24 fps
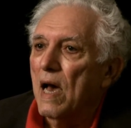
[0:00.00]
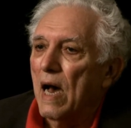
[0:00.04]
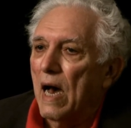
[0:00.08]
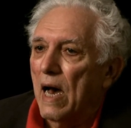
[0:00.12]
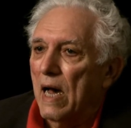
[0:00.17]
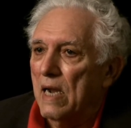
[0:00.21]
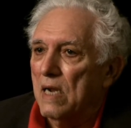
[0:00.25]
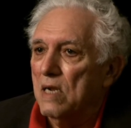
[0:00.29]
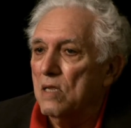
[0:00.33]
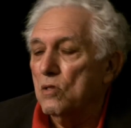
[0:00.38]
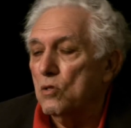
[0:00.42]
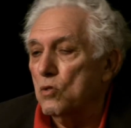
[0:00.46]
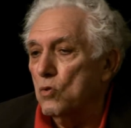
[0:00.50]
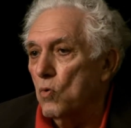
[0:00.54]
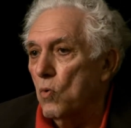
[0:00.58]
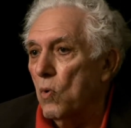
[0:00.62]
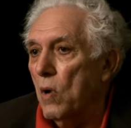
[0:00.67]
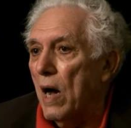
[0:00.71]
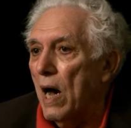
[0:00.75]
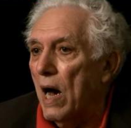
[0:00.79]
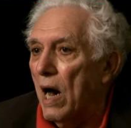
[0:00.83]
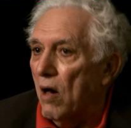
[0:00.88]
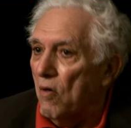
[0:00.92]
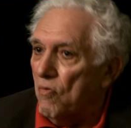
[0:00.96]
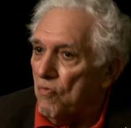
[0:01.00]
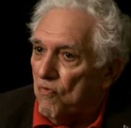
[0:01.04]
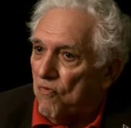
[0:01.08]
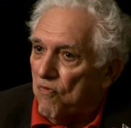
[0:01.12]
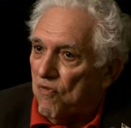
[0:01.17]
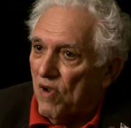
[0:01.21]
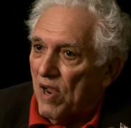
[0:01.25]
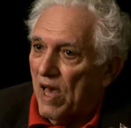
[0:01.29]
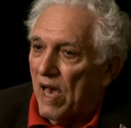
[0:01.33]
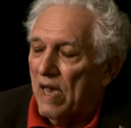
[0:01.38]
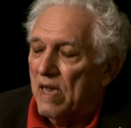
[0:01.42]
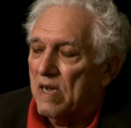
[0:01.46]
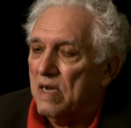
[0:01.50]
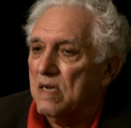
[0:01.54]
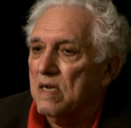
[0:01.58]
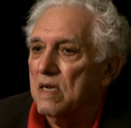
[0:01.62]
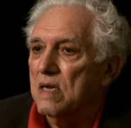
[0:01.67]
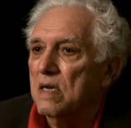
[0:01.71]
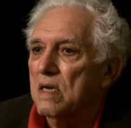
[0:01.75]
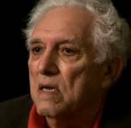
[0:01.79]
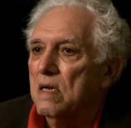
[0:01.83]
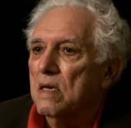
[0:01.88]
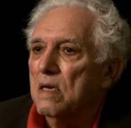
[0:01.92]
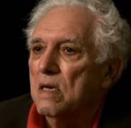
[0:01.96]
and to outflank
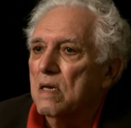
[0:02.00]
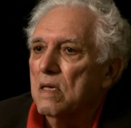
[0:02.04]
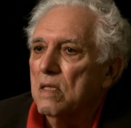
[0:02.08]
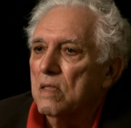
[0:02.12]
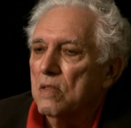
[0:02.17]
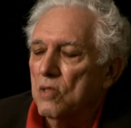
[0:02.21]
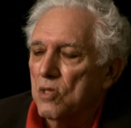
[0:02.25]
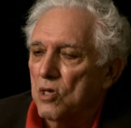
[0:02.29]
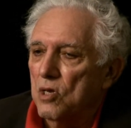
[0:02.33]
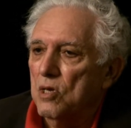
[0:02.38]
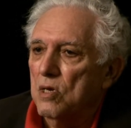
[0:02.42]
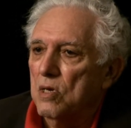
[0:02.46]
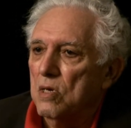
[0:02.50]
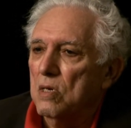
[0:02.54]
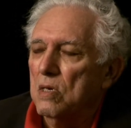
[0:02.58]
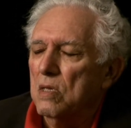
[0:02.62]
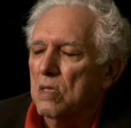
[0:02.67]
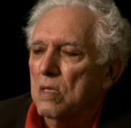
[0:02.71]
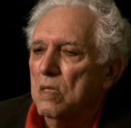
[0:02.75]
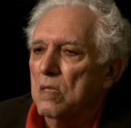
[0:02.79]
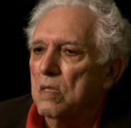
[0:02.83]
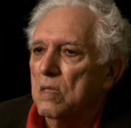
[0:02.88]
the